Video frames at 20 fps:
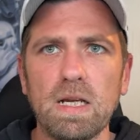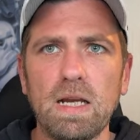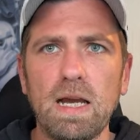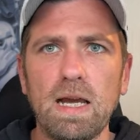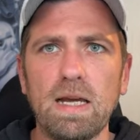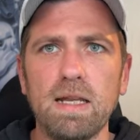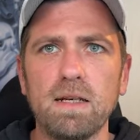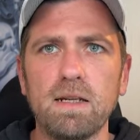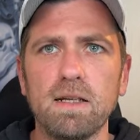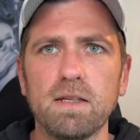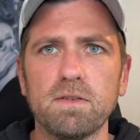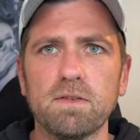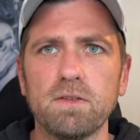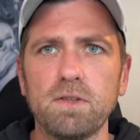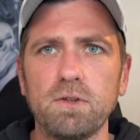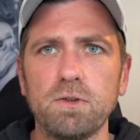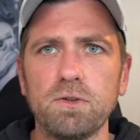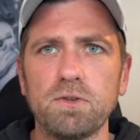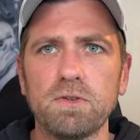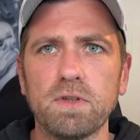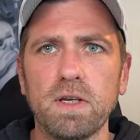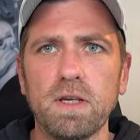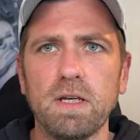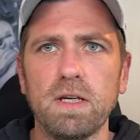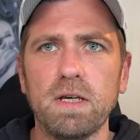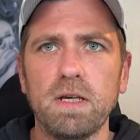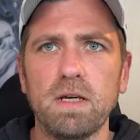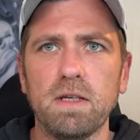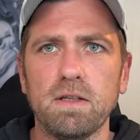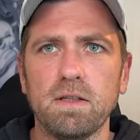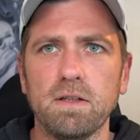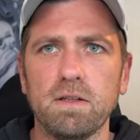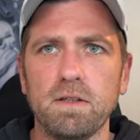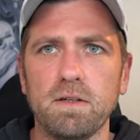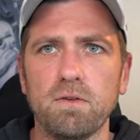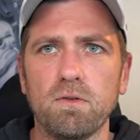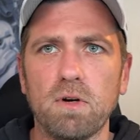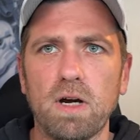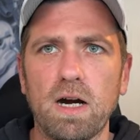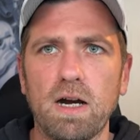And let's use the
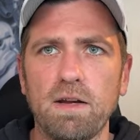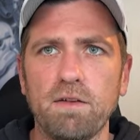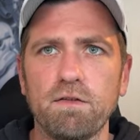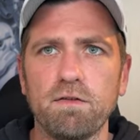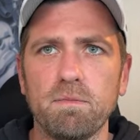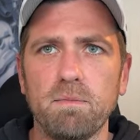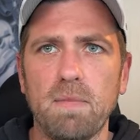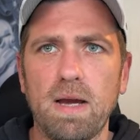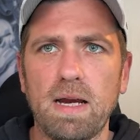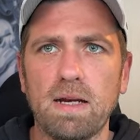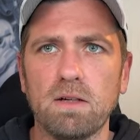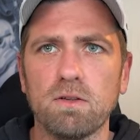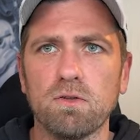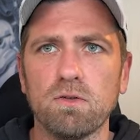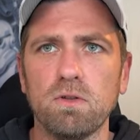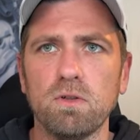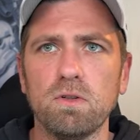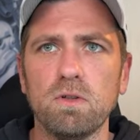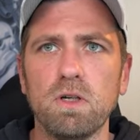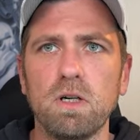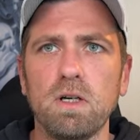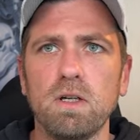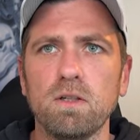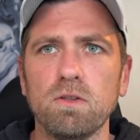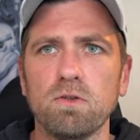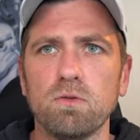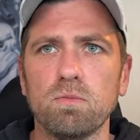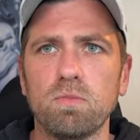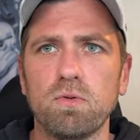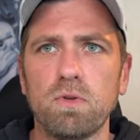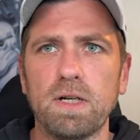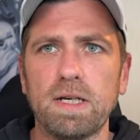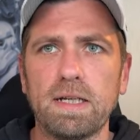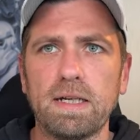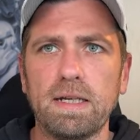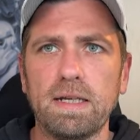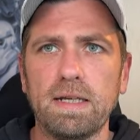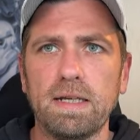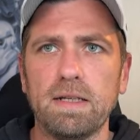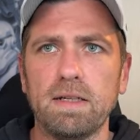derive macro to bring
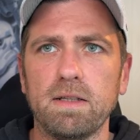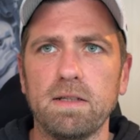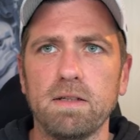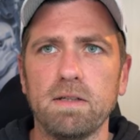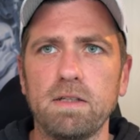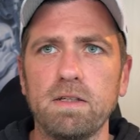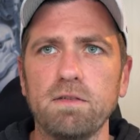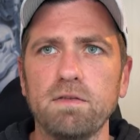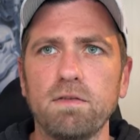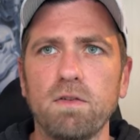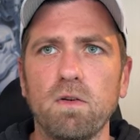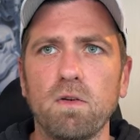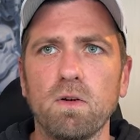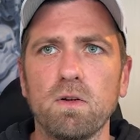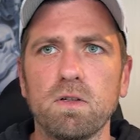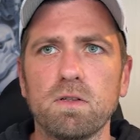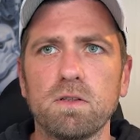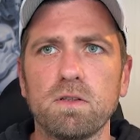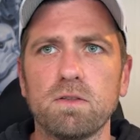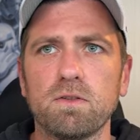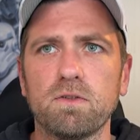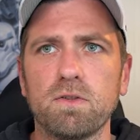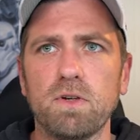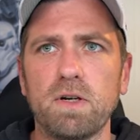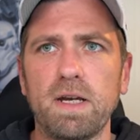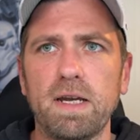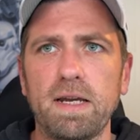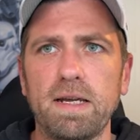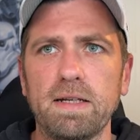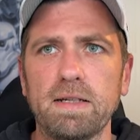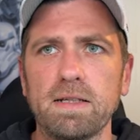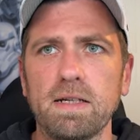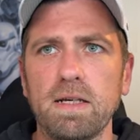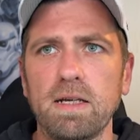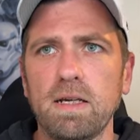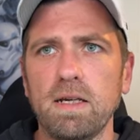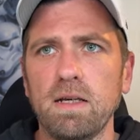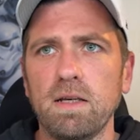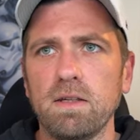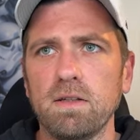in the default trait
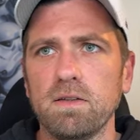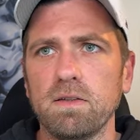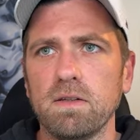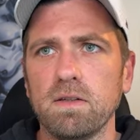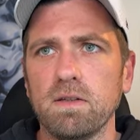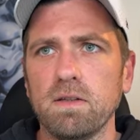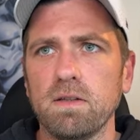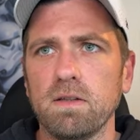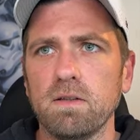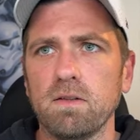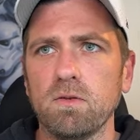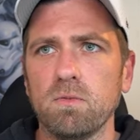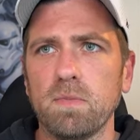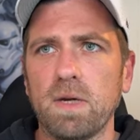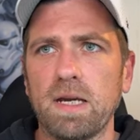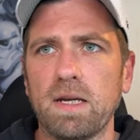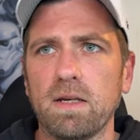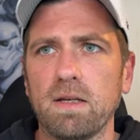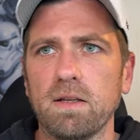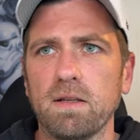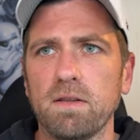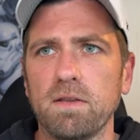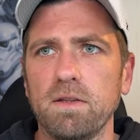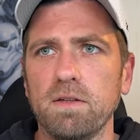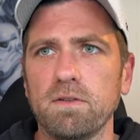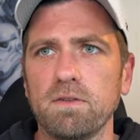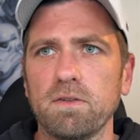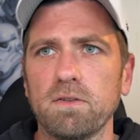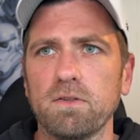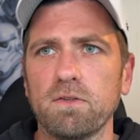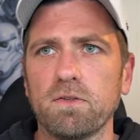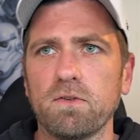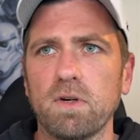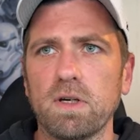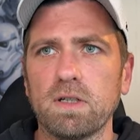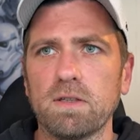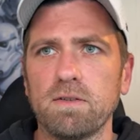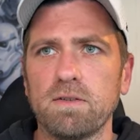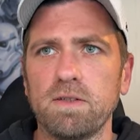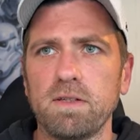to make this
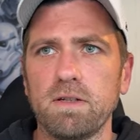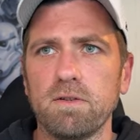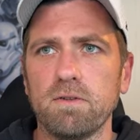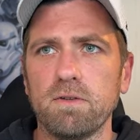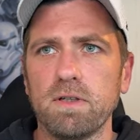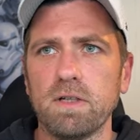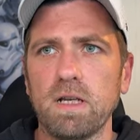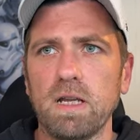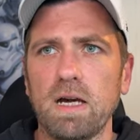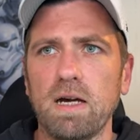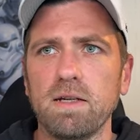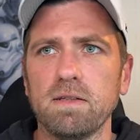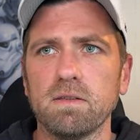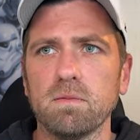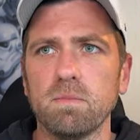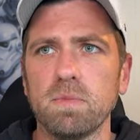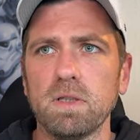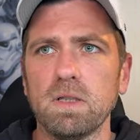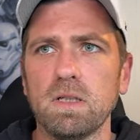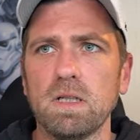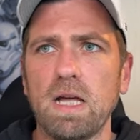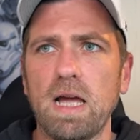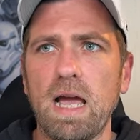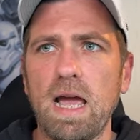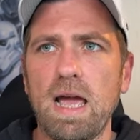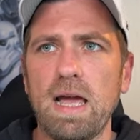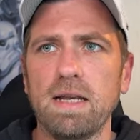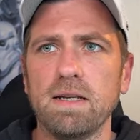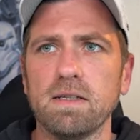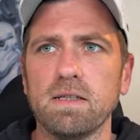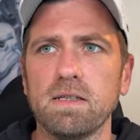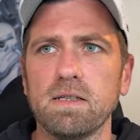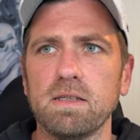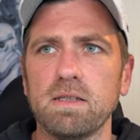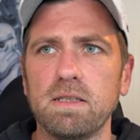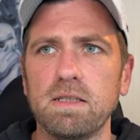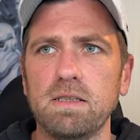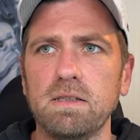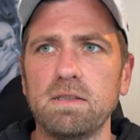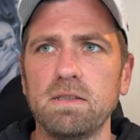struct serializable and
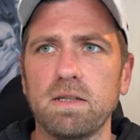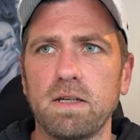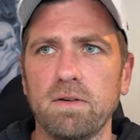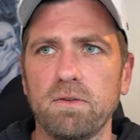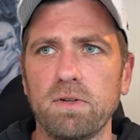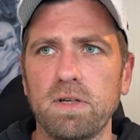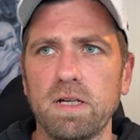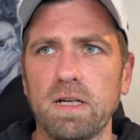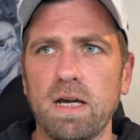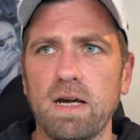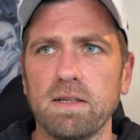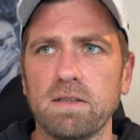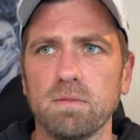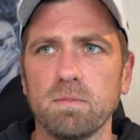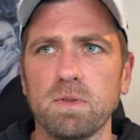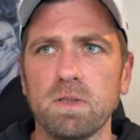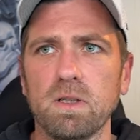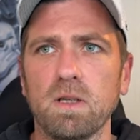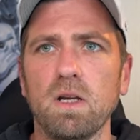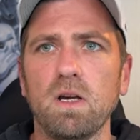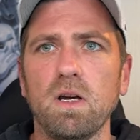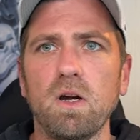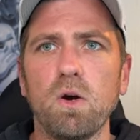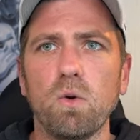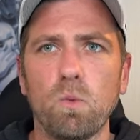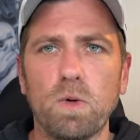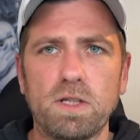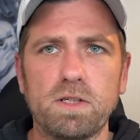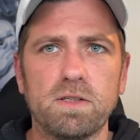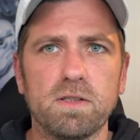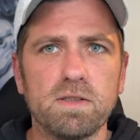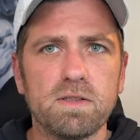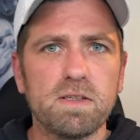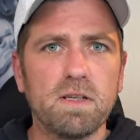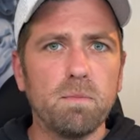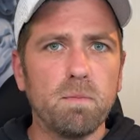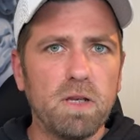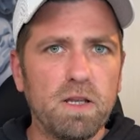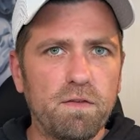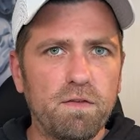deserializable, which
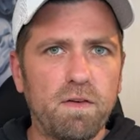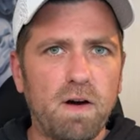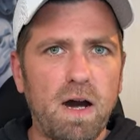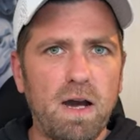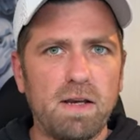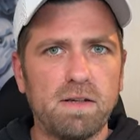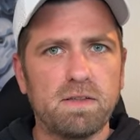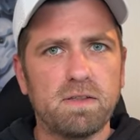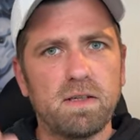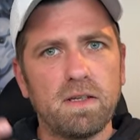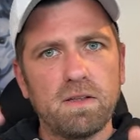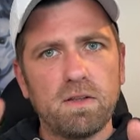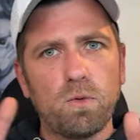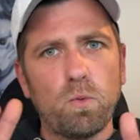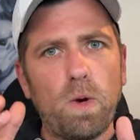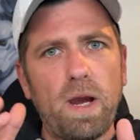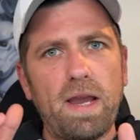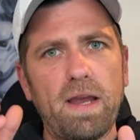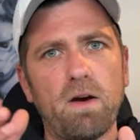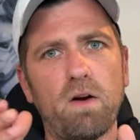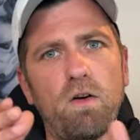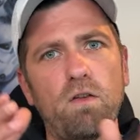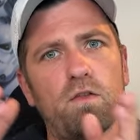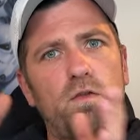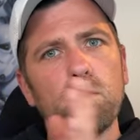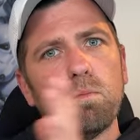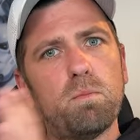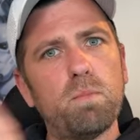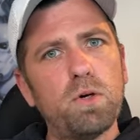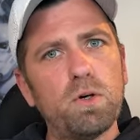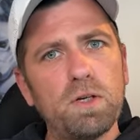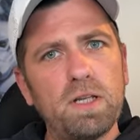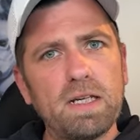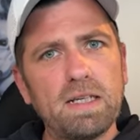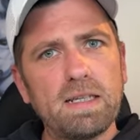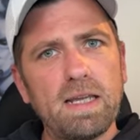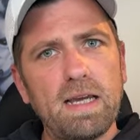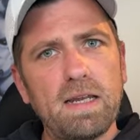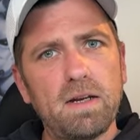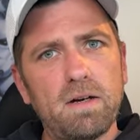simplifies the way of putting
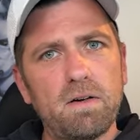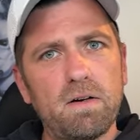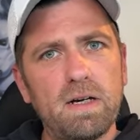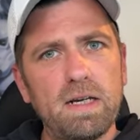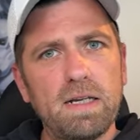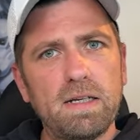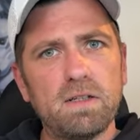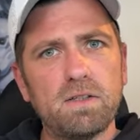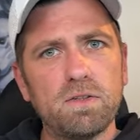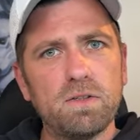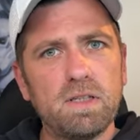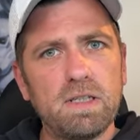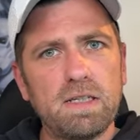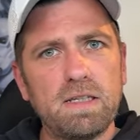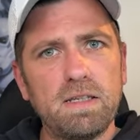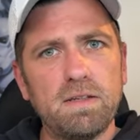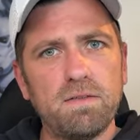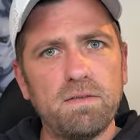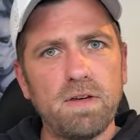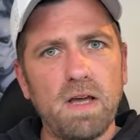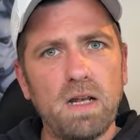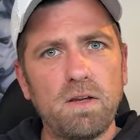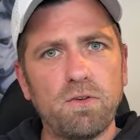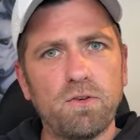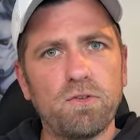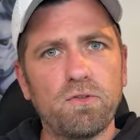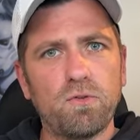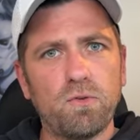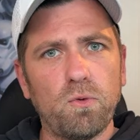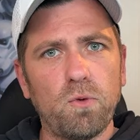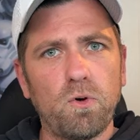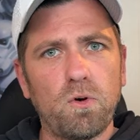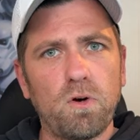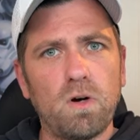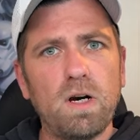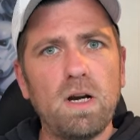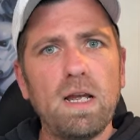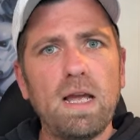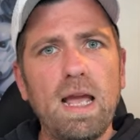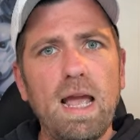data into the key value store
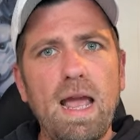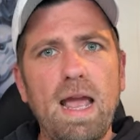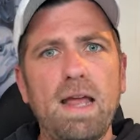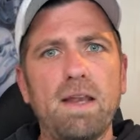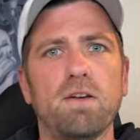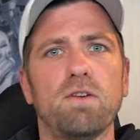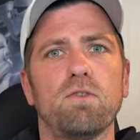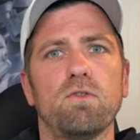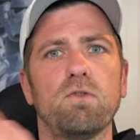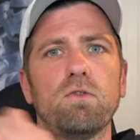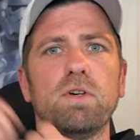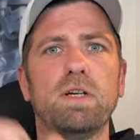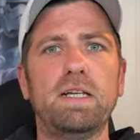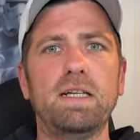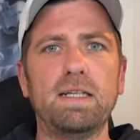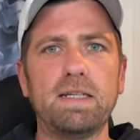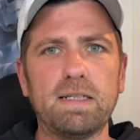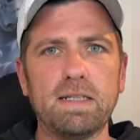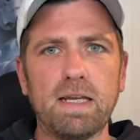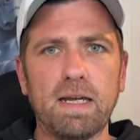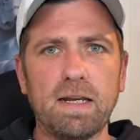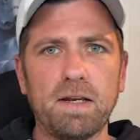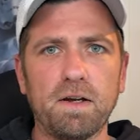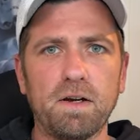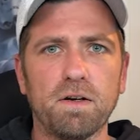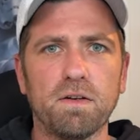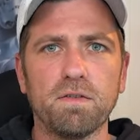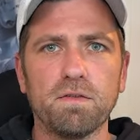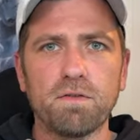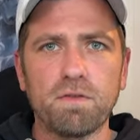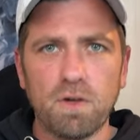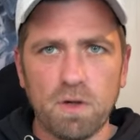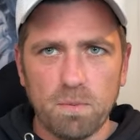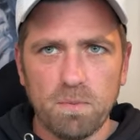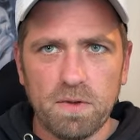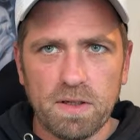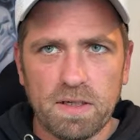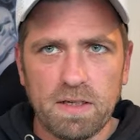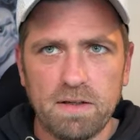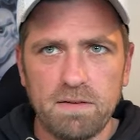and reading data from
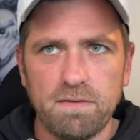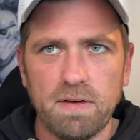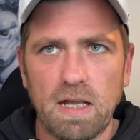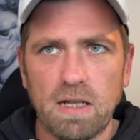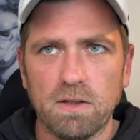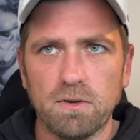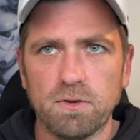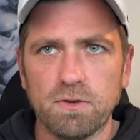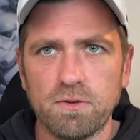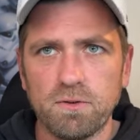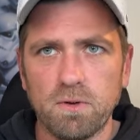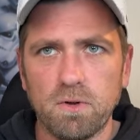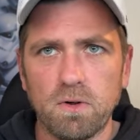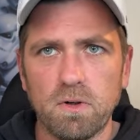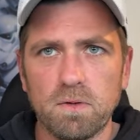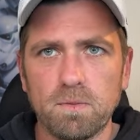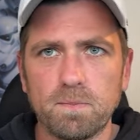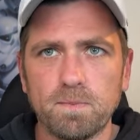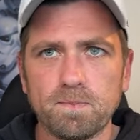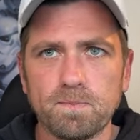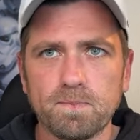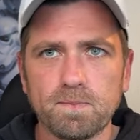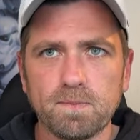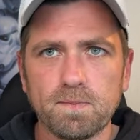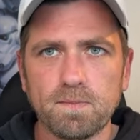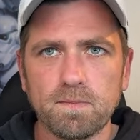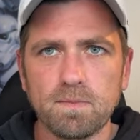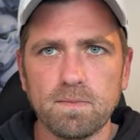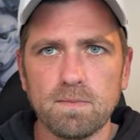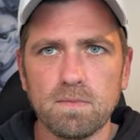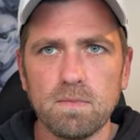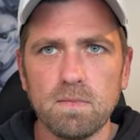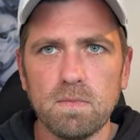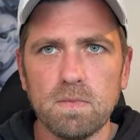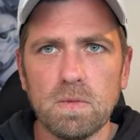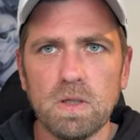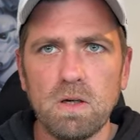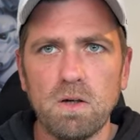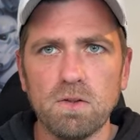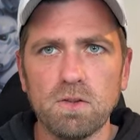the key value store.
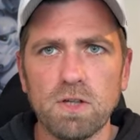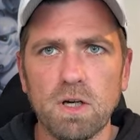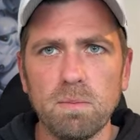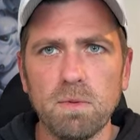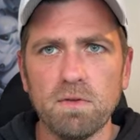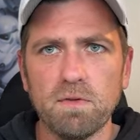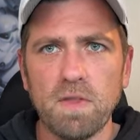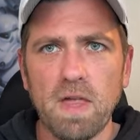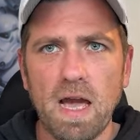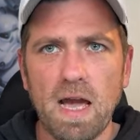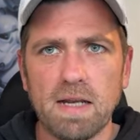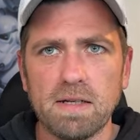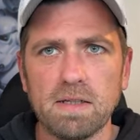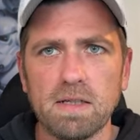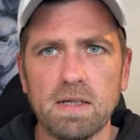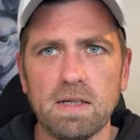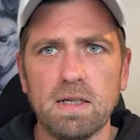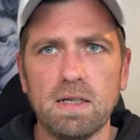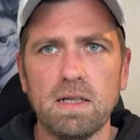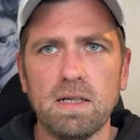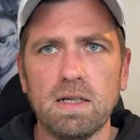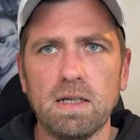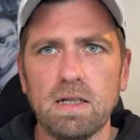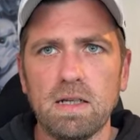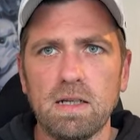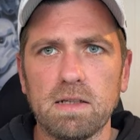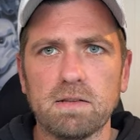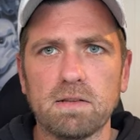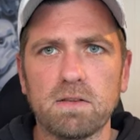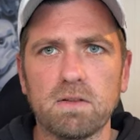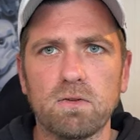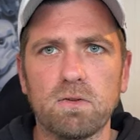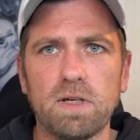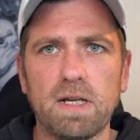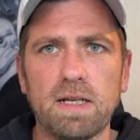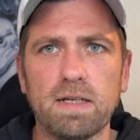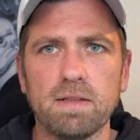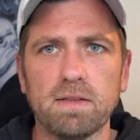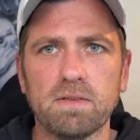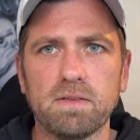On top of that, let's
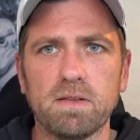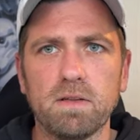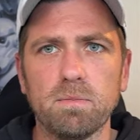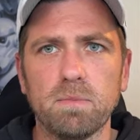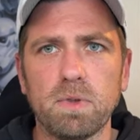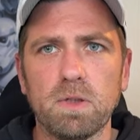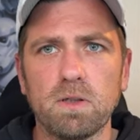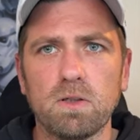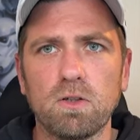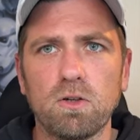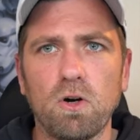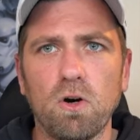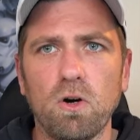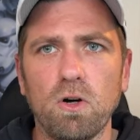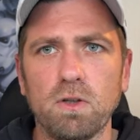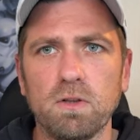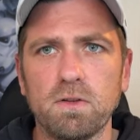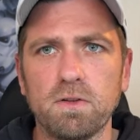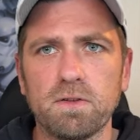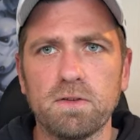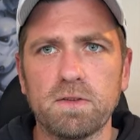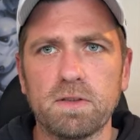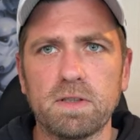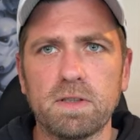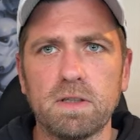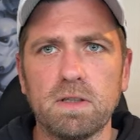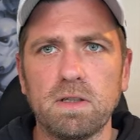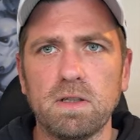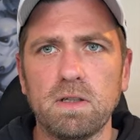create a simple const